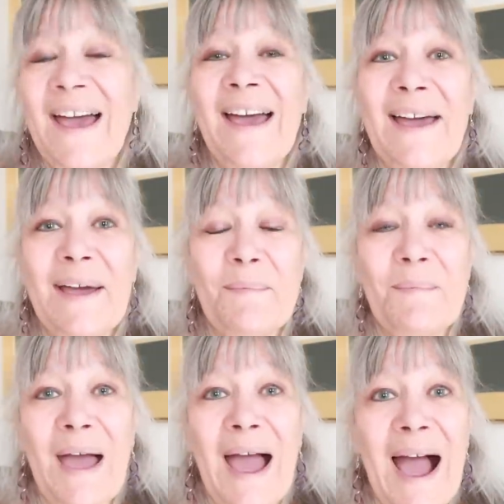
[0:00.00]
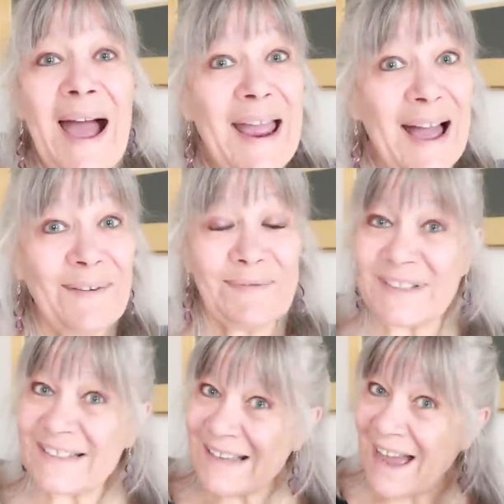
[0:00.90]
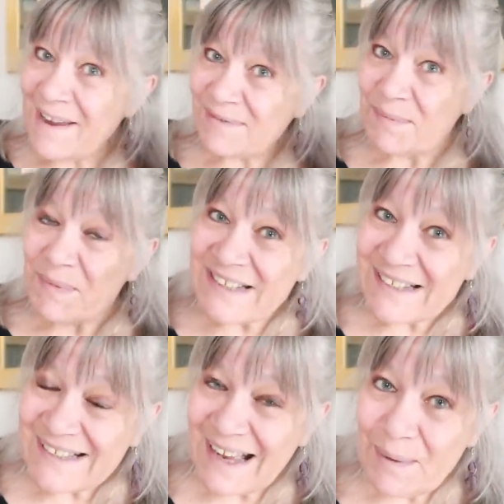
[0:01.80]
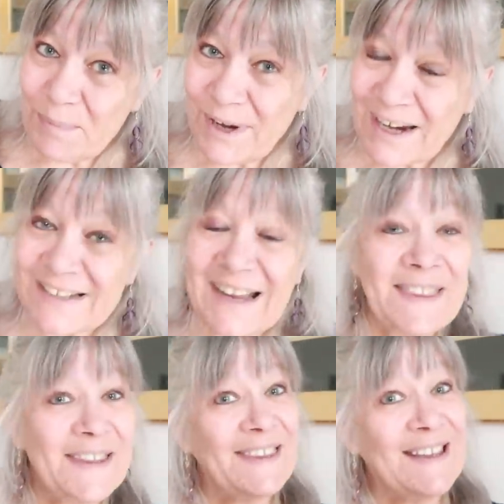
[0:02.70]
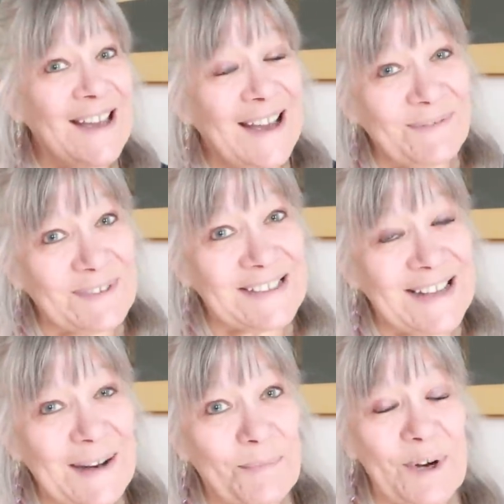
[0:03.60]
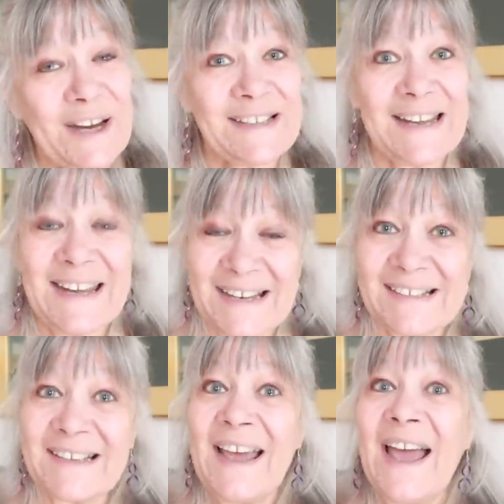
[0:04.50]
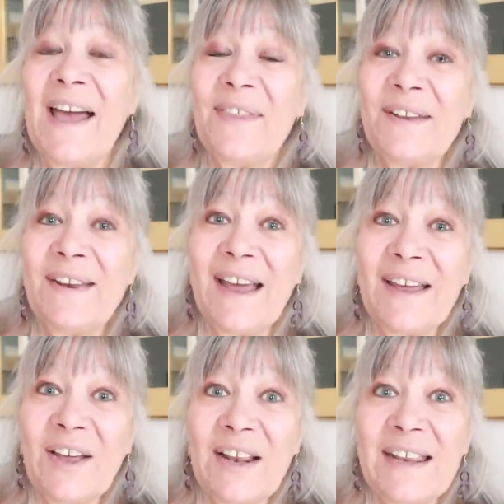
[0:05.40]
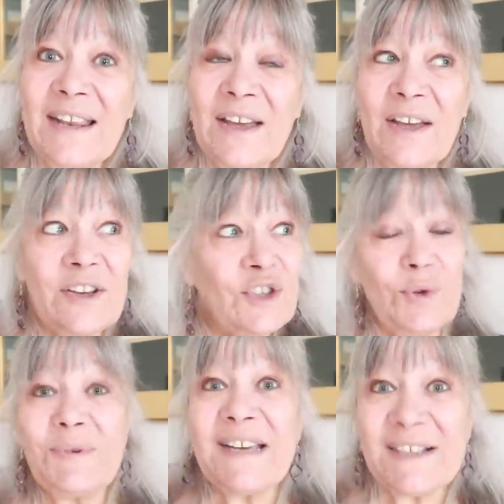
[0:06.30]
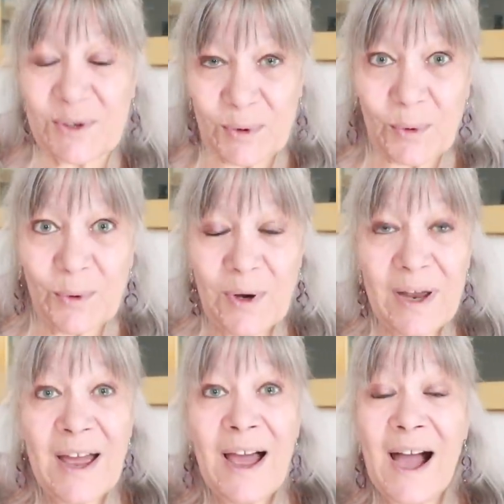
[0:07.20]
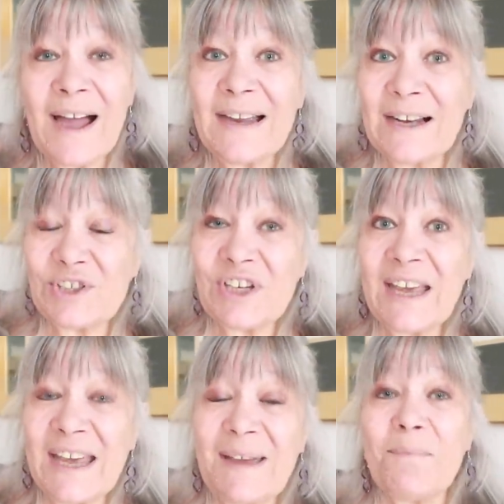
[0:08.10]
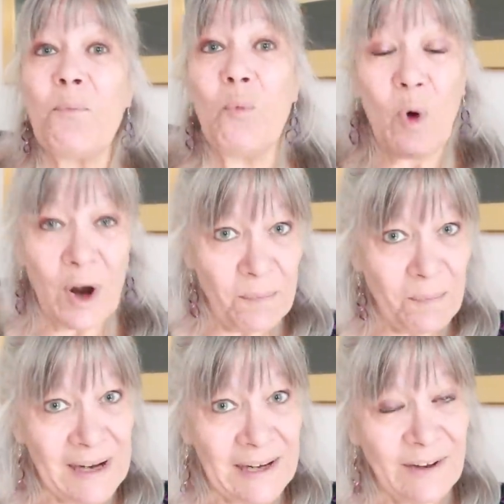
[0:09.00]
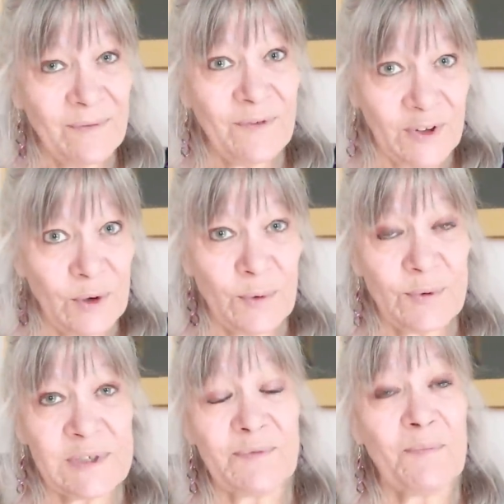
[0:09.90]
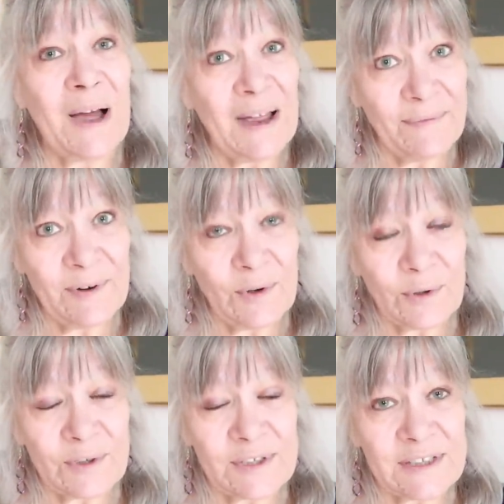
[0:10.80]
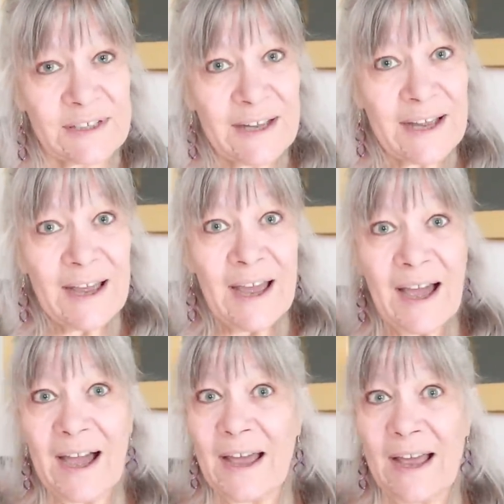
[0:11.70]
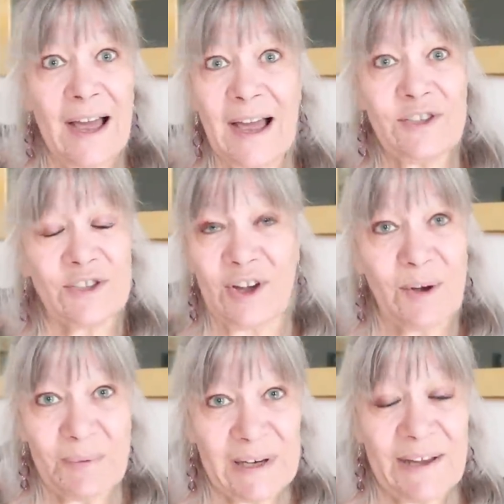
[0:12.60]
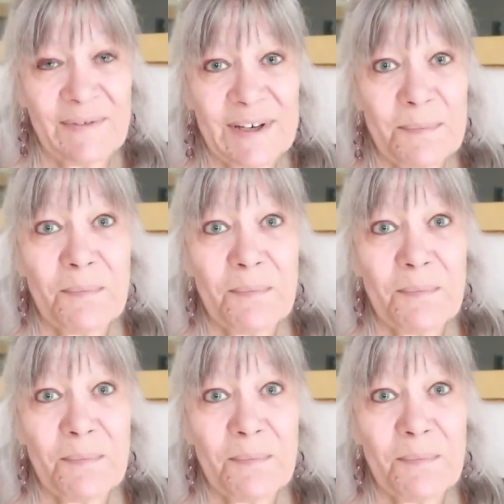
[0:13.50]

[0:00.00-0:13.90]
Um, I have to, I have something to celebrate, and the thing I have to celebrate is that uh, two days ago, I actually hit one million views of my vlogs. Uh, I just can't believe it.